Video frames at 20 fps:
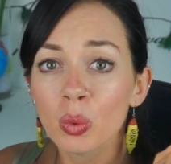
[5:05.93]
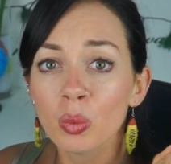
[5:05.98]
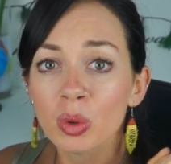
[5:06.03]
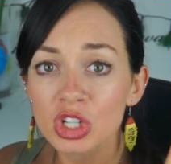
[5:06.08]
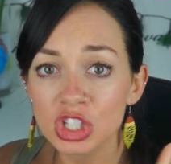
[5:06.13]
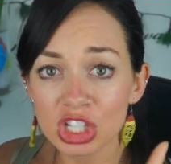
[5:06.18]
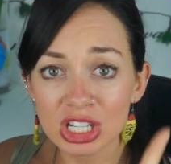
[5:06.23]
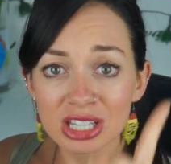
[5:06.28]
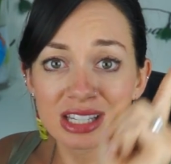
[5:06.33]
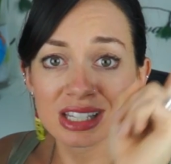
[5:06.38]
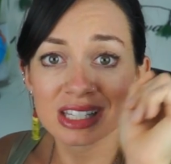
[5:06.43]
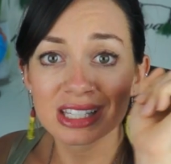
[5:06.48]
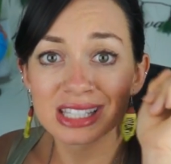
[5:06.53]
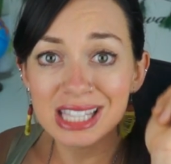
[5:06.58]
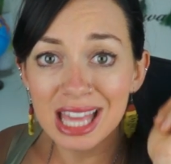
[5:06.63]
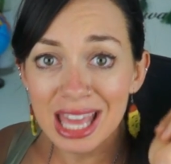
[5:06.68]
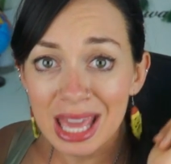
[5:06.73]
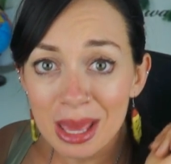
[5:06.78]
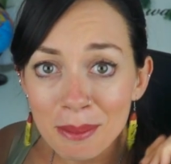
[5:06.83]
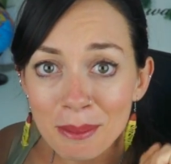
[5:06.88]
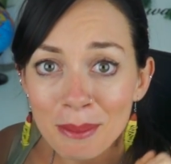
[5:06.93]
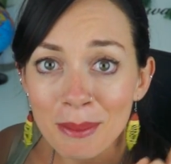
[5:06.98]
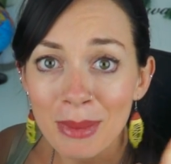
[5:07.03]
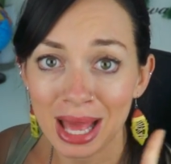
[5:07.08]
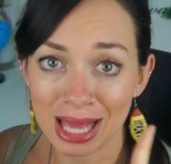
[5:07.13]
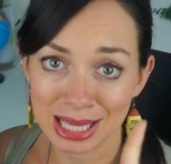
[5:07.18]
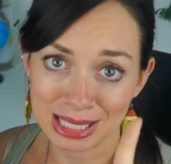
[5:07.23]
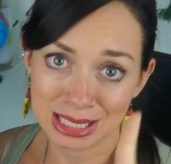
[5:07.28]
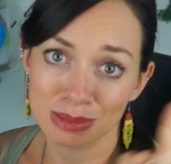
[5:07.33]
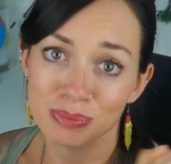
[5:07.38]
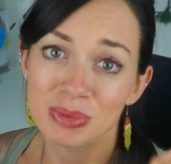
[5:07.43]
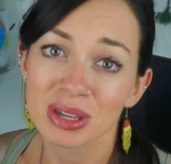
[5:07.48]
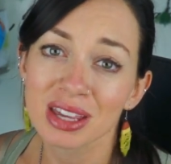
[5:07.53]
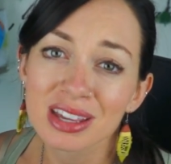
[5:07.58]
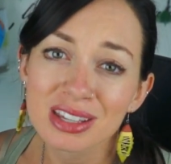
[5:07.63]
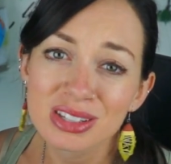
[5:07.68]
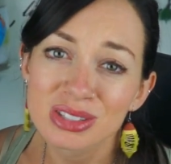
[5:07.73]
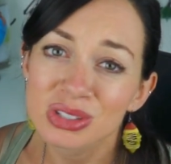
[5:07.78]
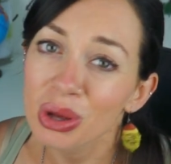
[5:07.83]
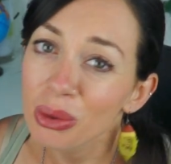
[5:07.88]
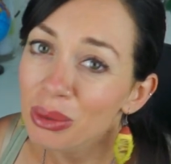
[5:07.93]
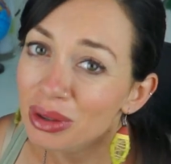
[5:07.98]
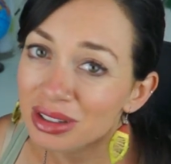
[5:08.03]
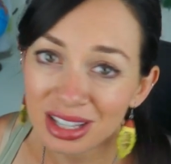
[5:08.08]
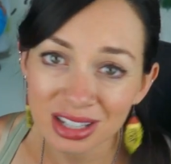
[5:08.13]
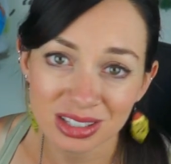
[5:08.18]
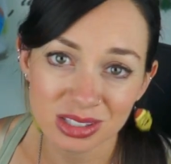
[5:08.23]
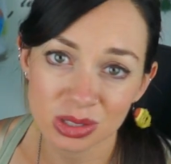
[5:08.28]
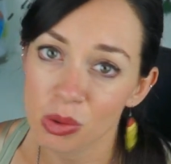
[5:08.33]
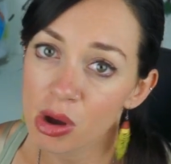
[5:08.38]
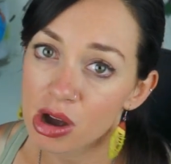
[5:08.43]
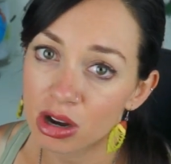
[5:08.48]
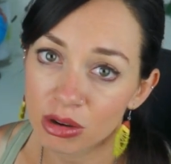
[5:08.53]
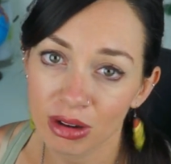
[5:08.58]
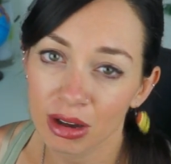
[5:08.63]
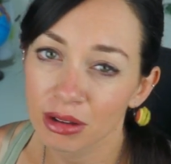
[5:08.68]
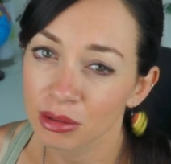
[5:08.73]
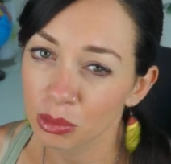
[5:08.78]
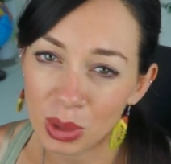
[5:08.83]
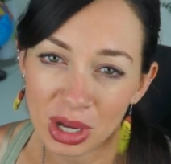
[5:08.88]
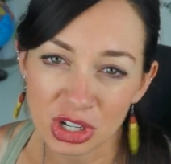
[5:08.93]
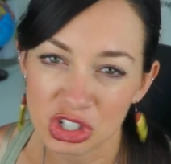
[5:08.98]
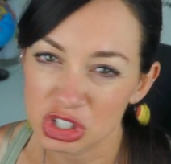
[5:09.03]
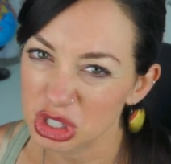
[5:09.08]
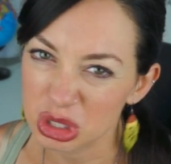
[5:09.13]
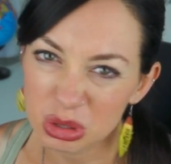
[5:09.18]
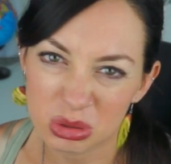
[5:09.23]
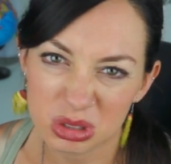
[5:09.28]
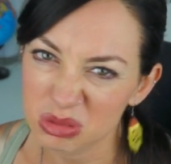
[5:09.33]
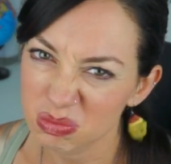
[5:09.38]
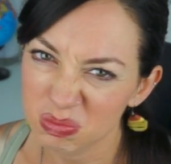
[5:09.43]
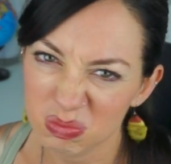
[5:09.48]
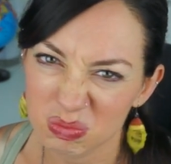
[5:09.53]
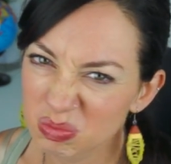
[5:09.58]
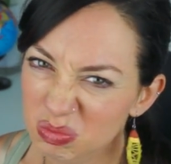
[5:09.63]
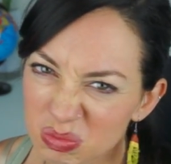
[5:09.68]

which is a must because no one likes to walk around in wet shoes.